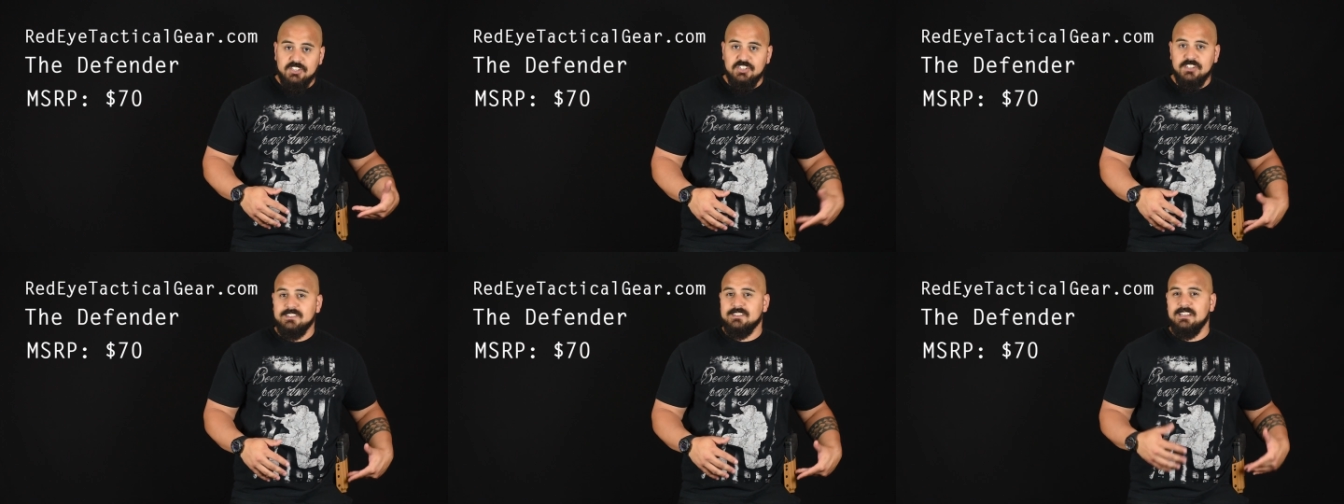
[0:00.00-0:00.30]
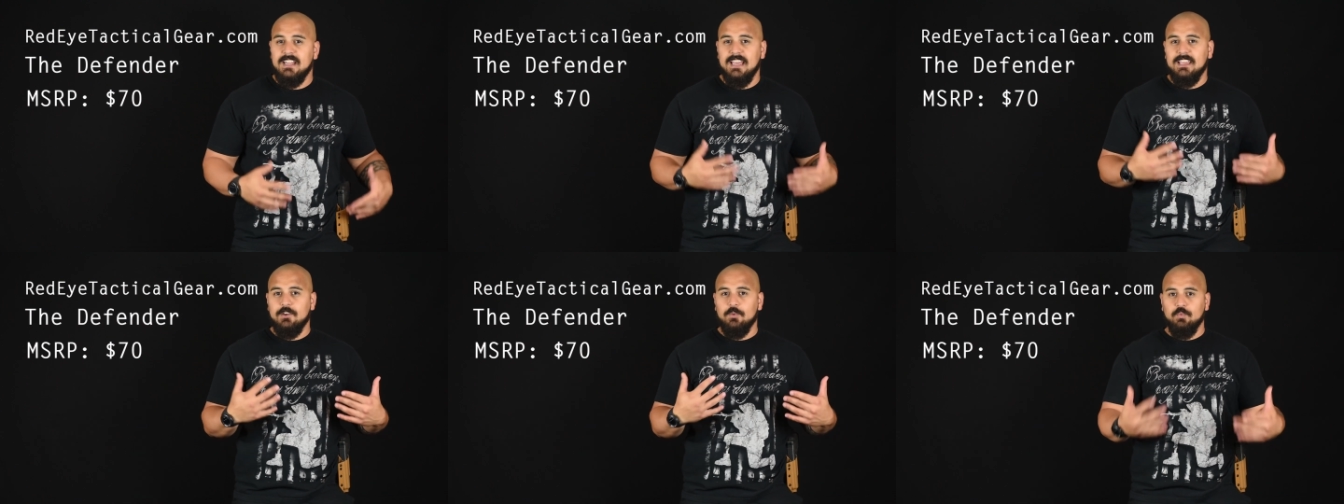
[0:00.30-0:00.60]
just
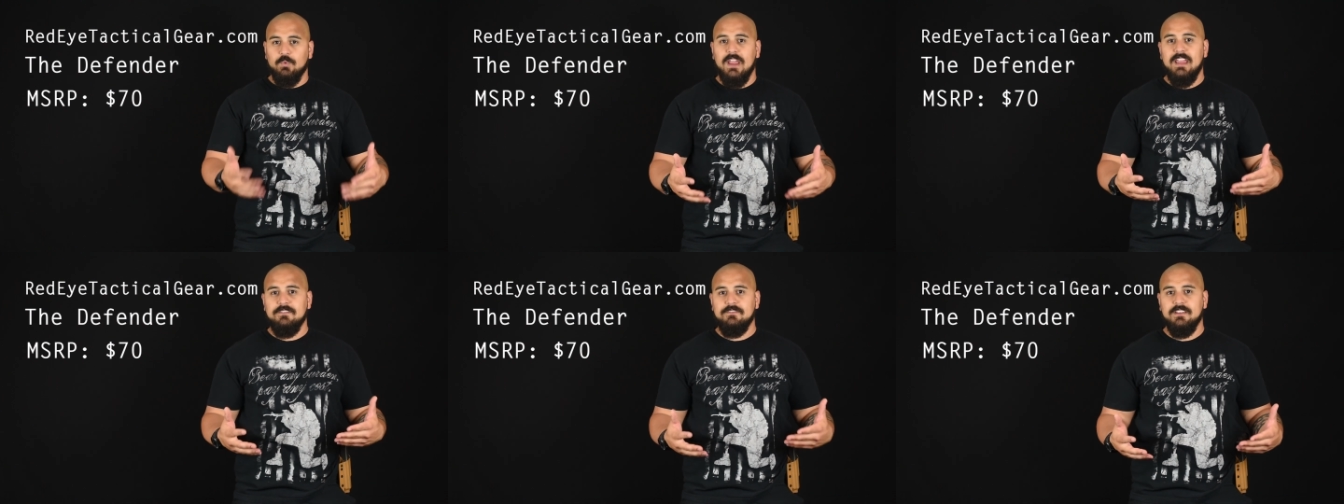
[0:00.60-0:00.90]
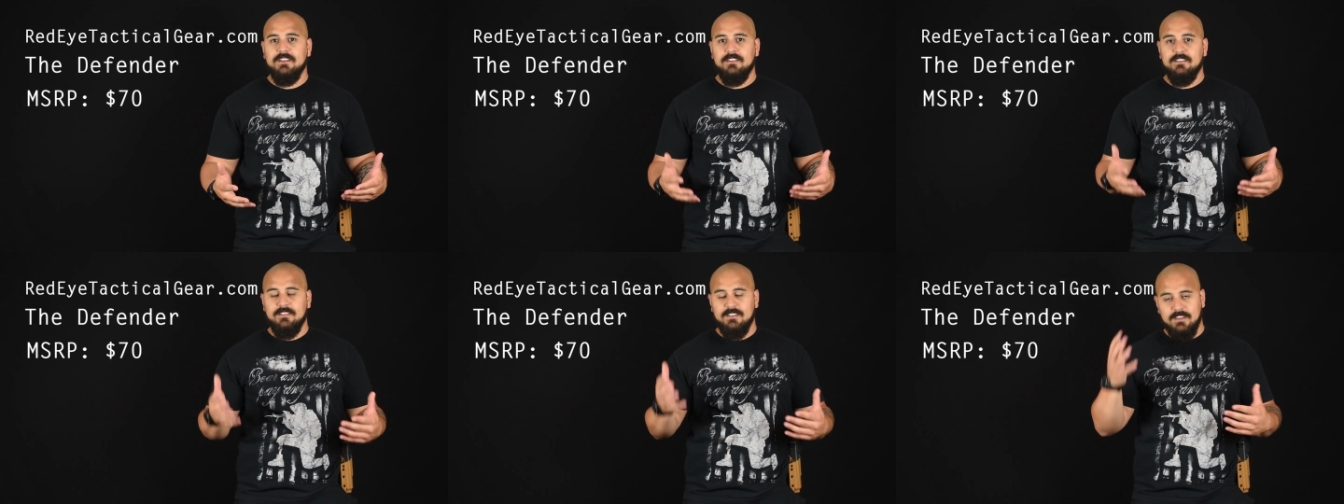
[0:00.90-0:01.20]
like a
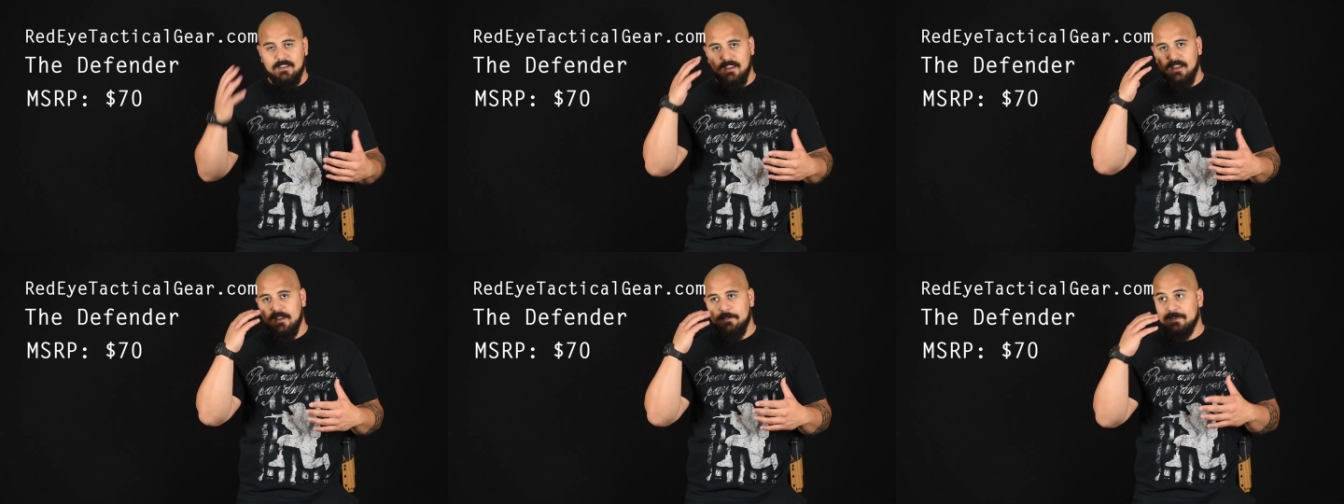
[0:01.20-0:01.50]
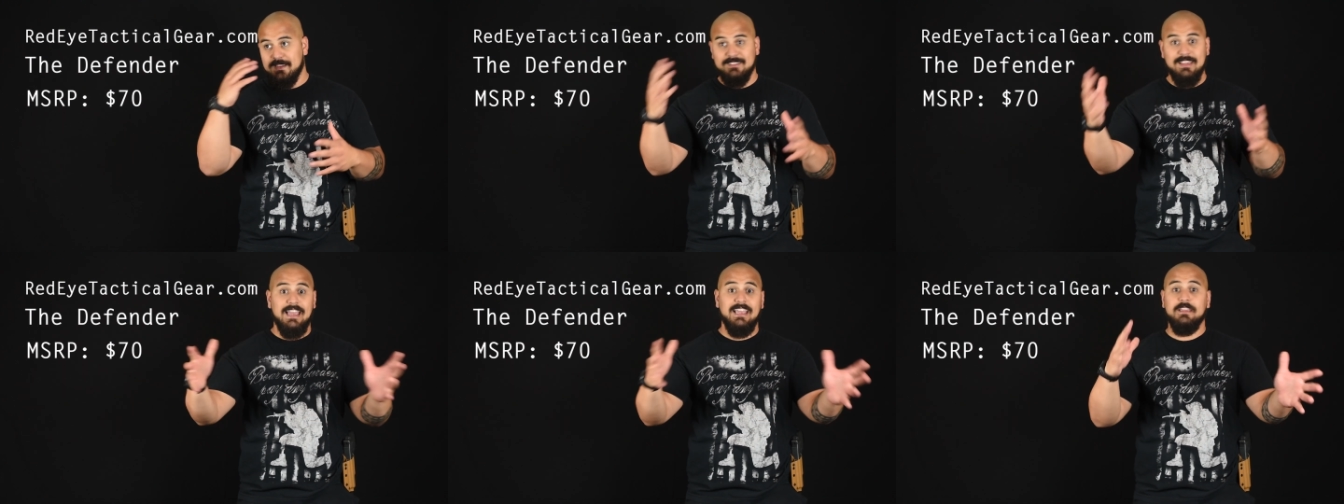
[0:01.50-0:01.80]
Raven,
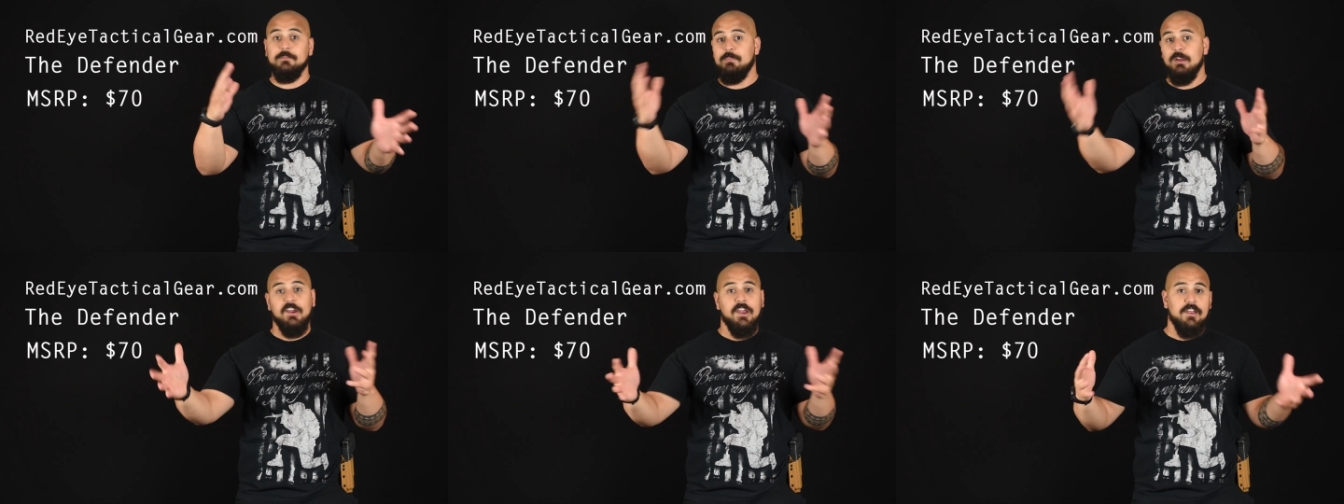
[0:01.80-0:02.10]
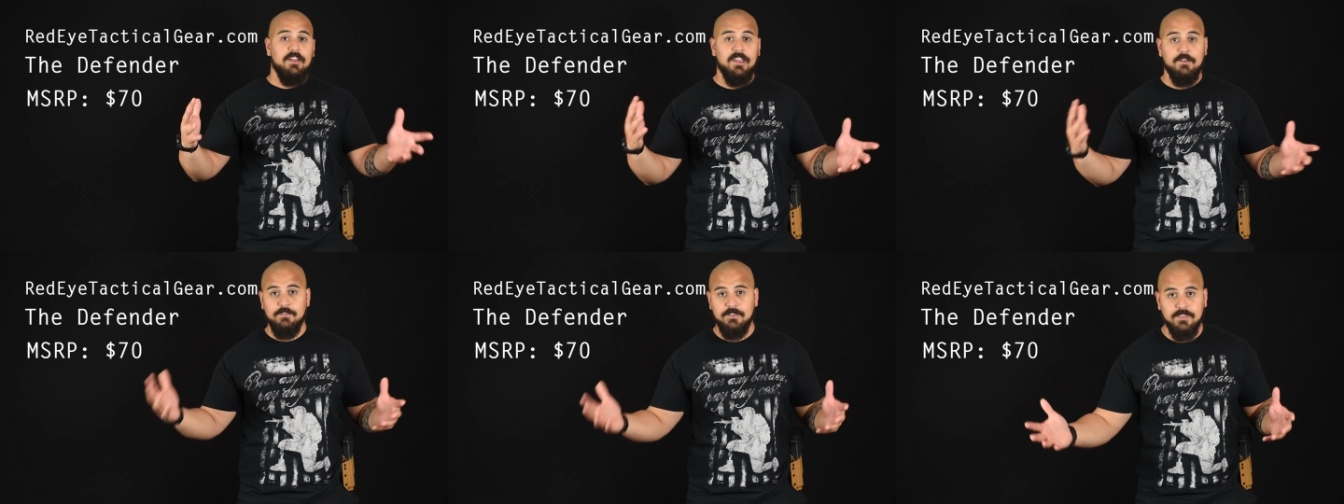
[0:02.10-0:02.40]
because I
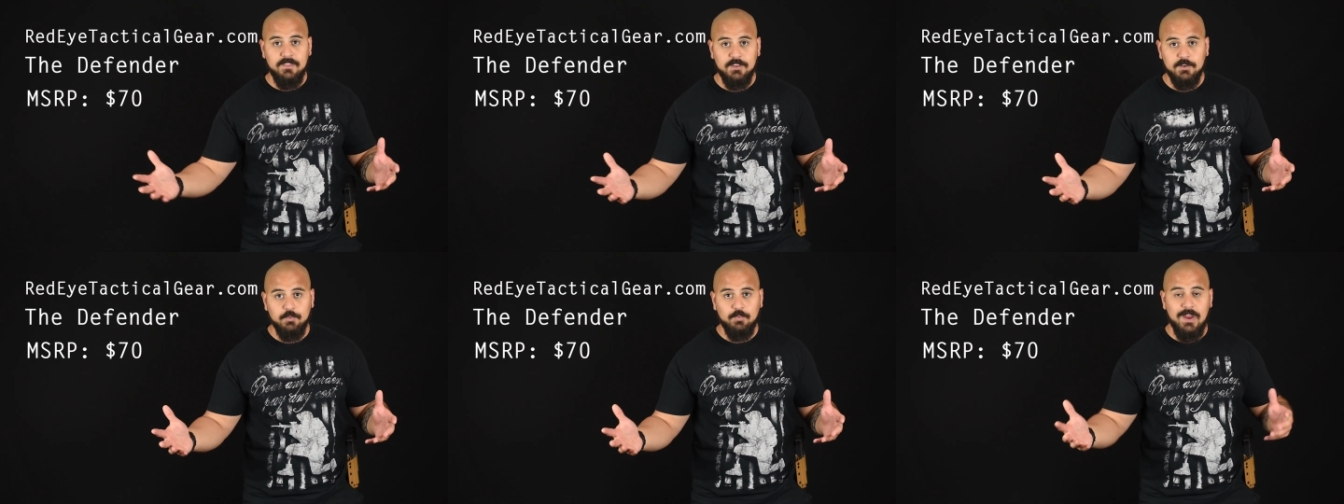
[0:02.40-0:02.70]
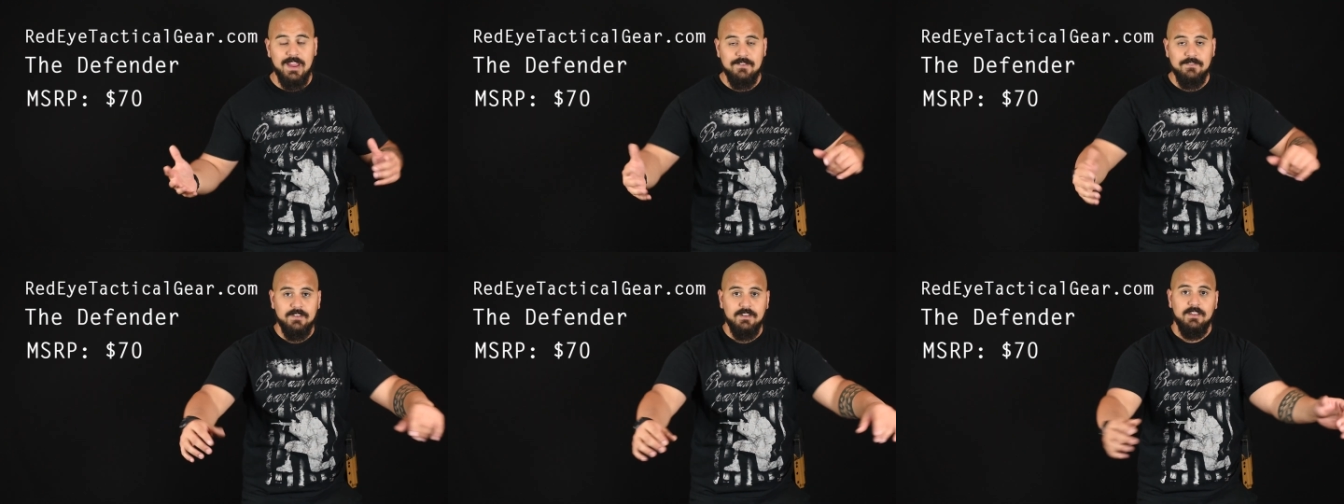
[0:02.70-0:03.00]
compare everything to
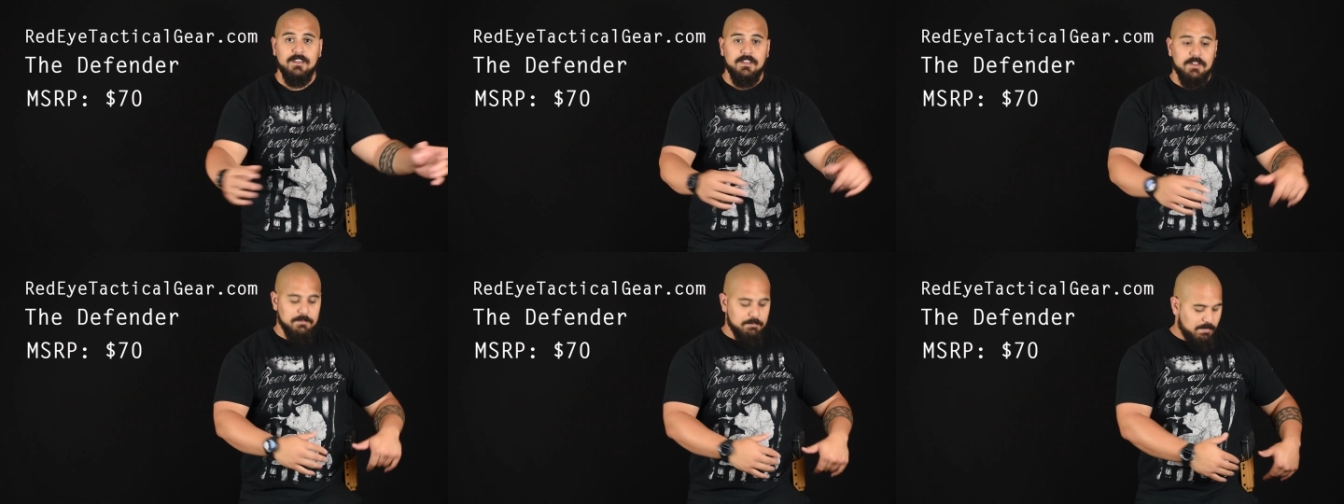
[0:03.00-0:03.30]
Raven,